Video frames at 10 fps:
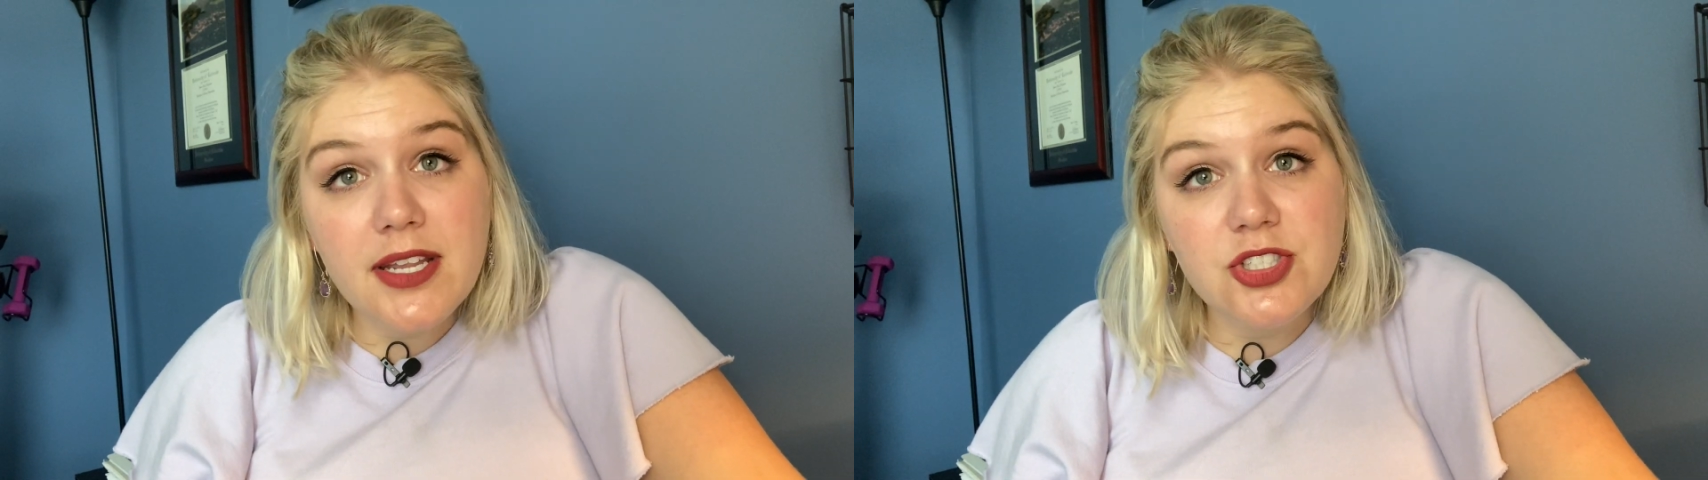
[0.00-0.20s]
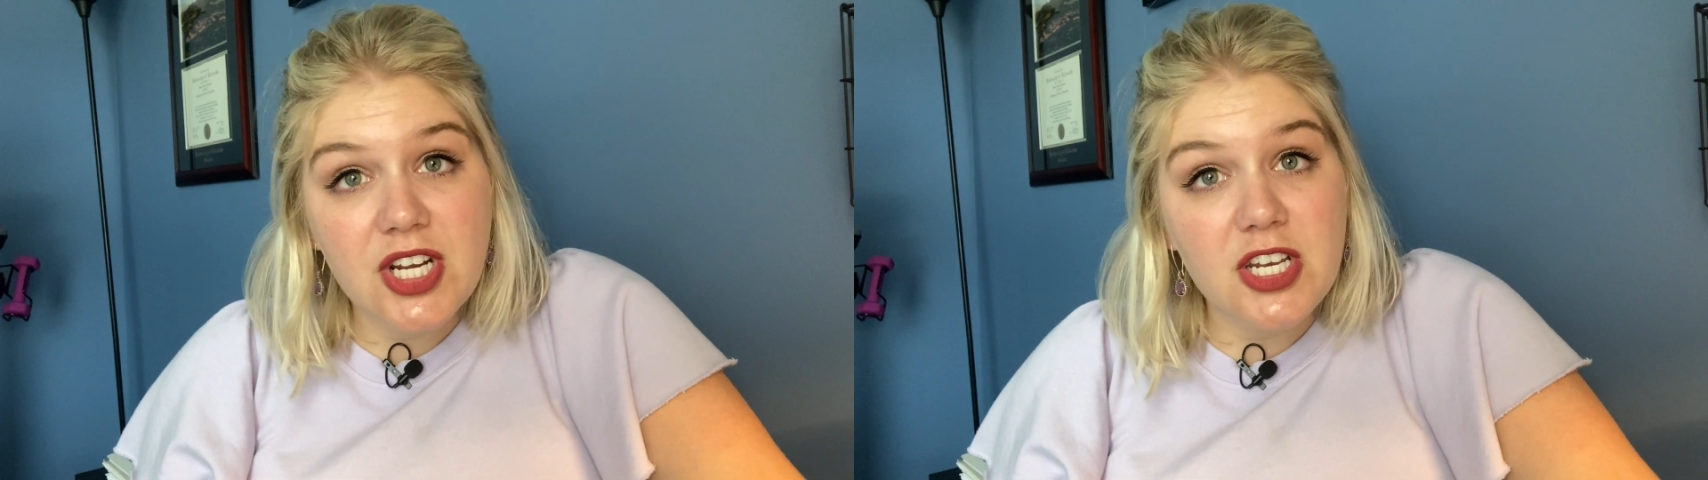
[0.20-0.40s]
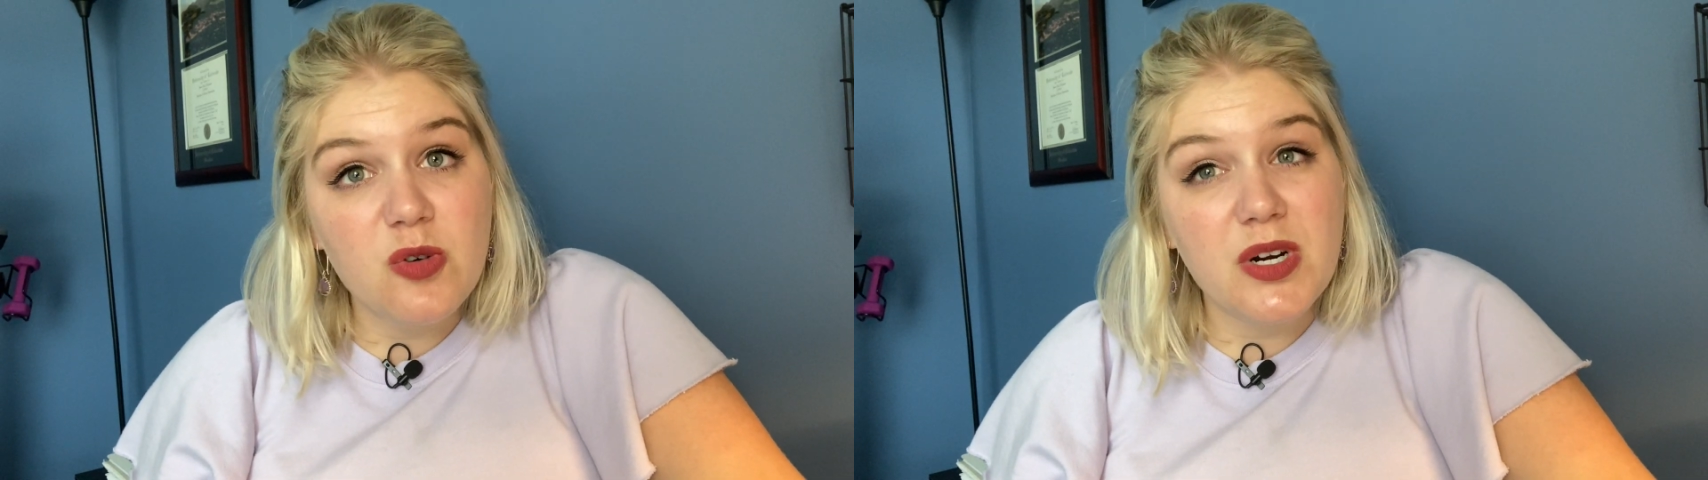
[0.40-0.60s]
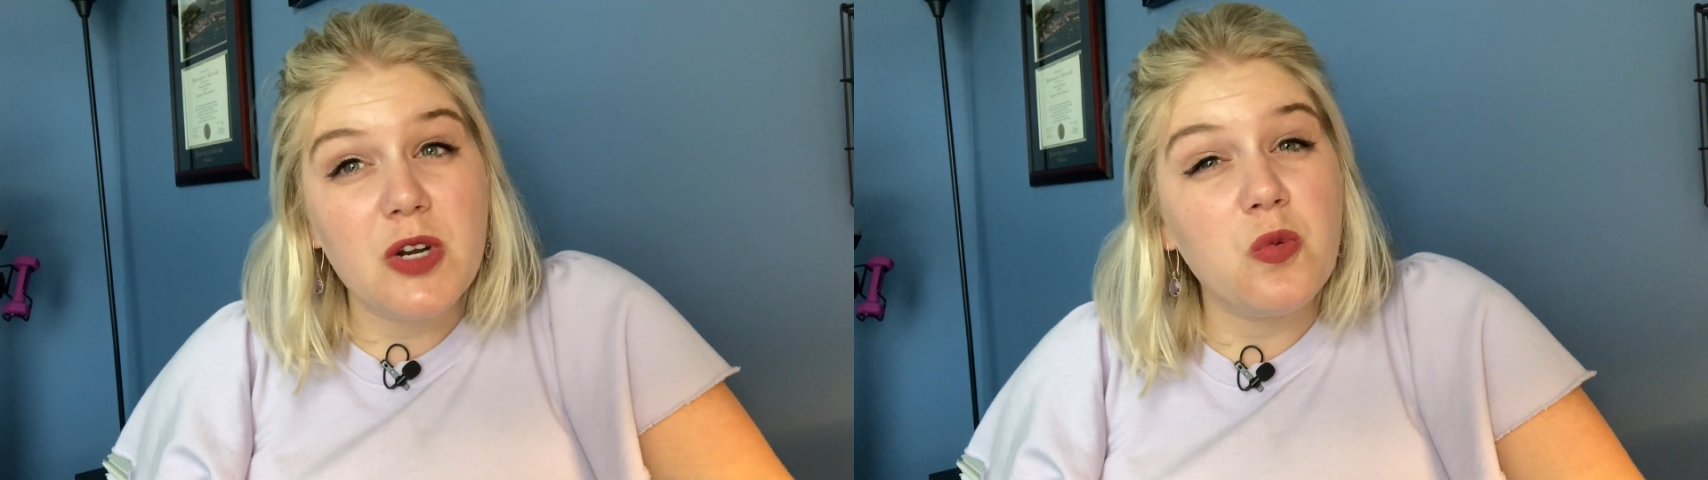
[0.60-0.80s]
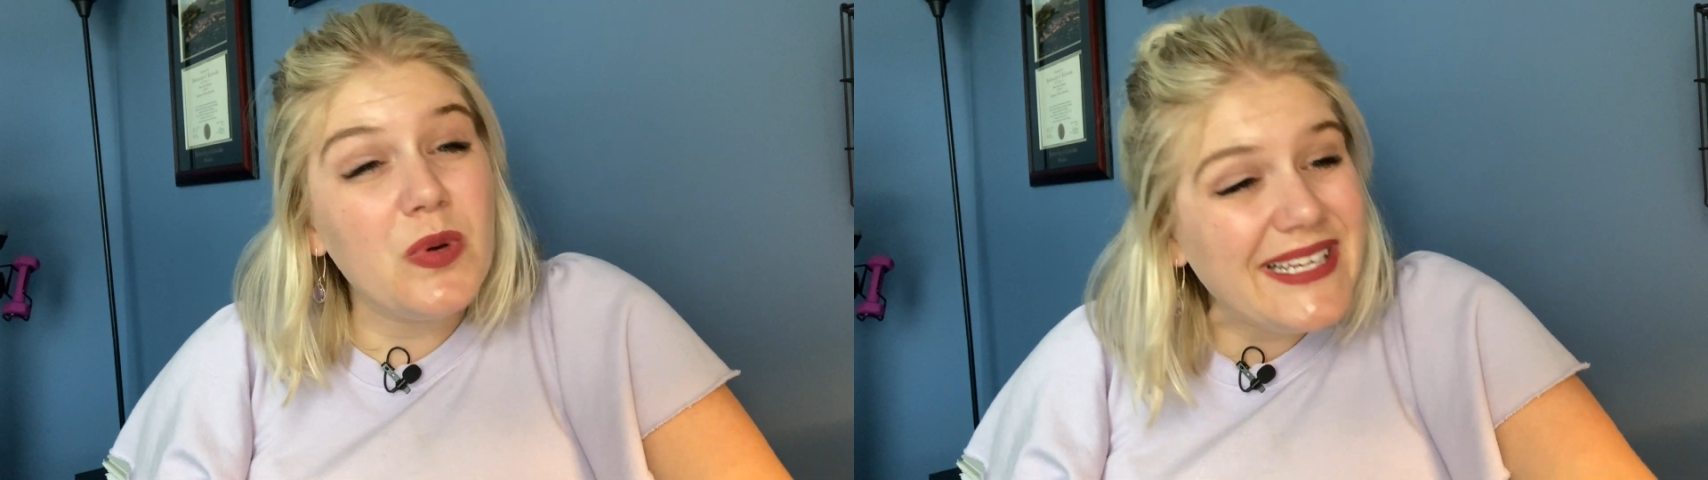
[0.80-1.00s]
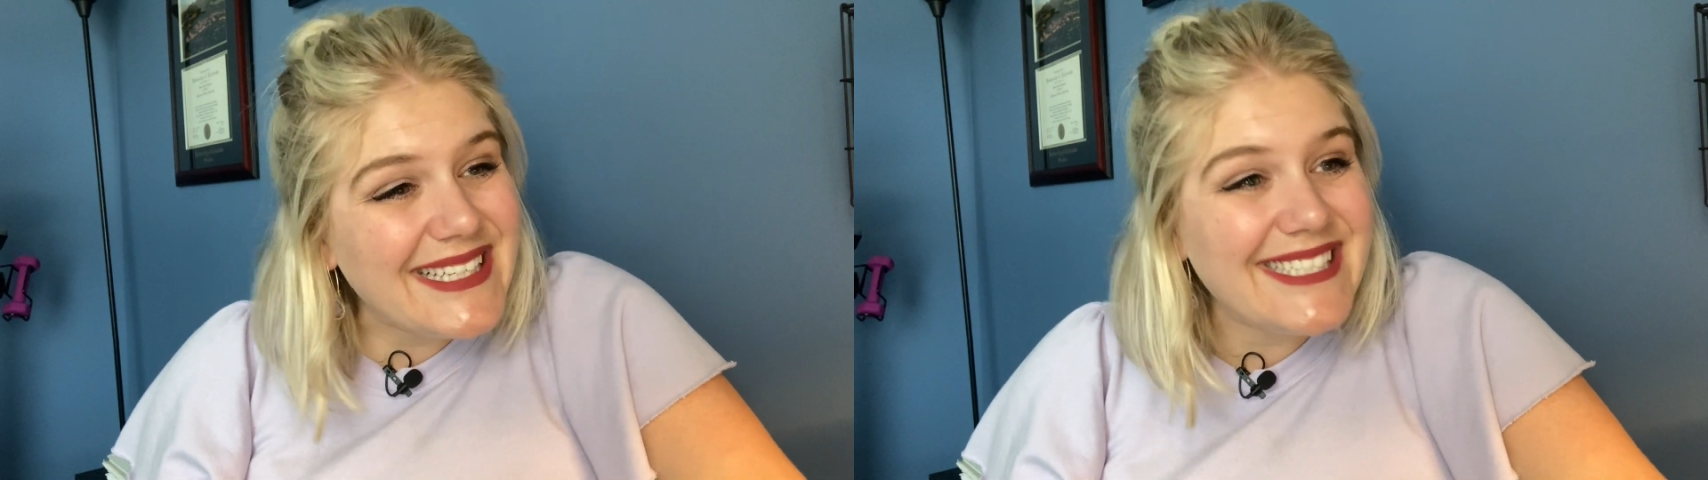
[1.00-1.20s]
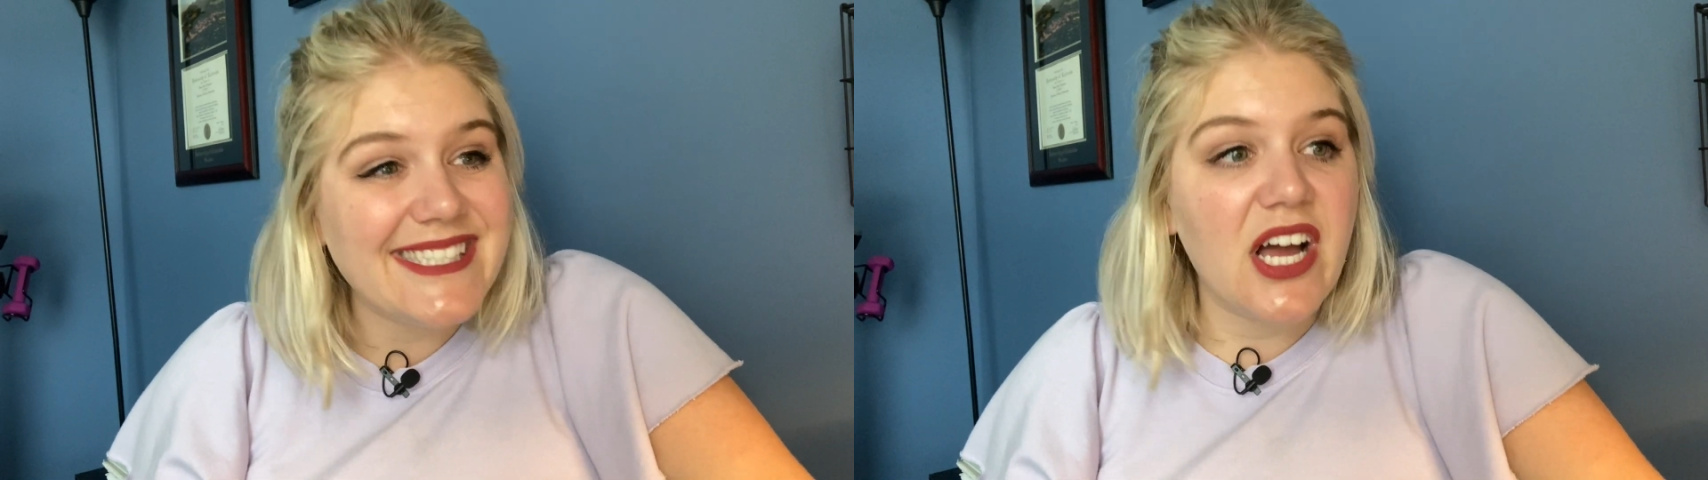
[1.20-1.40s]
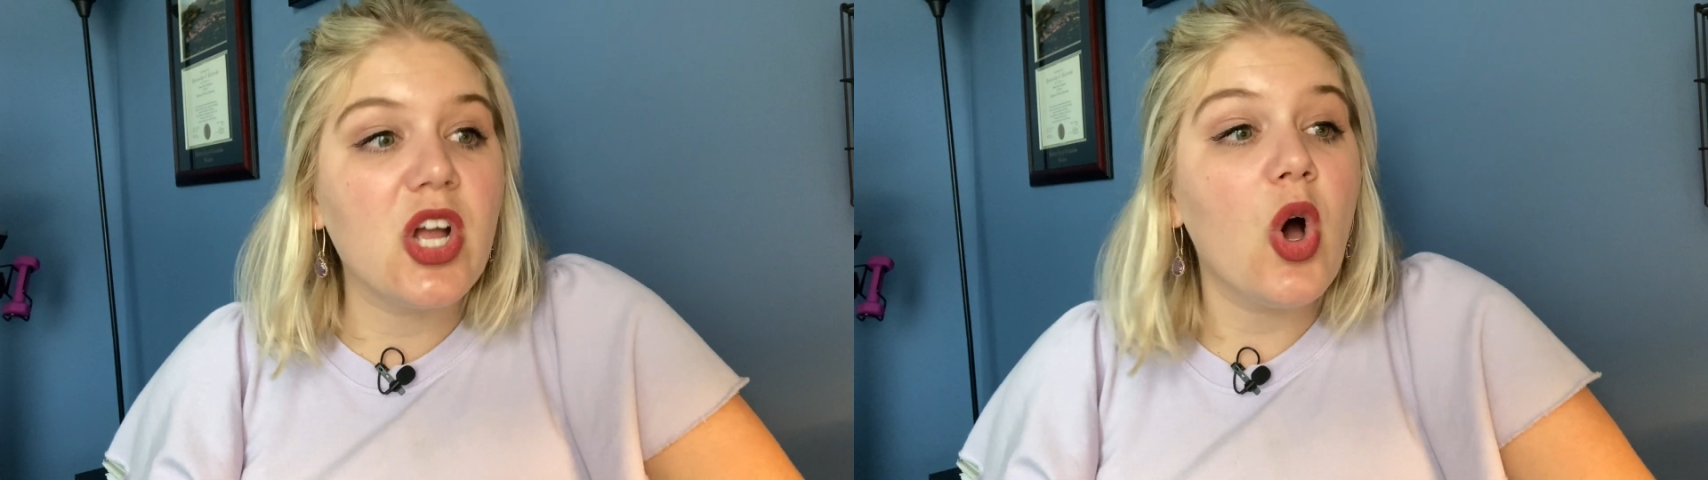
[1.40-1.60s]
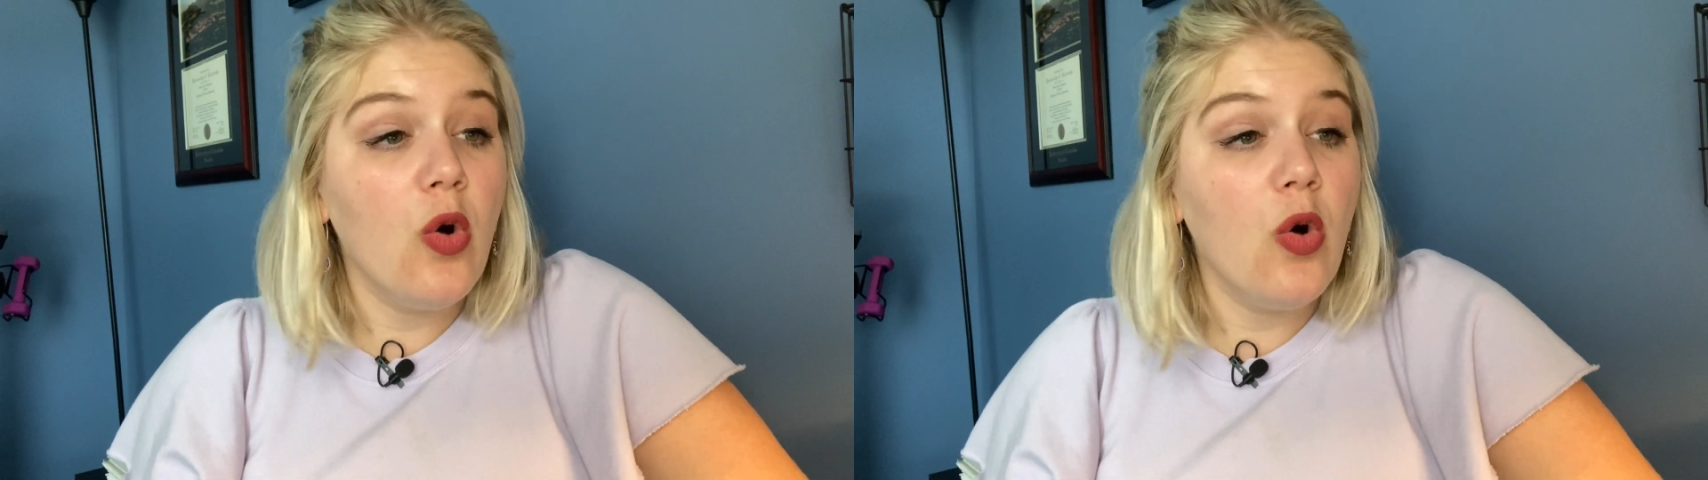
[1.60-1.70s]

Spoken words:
and January really suck,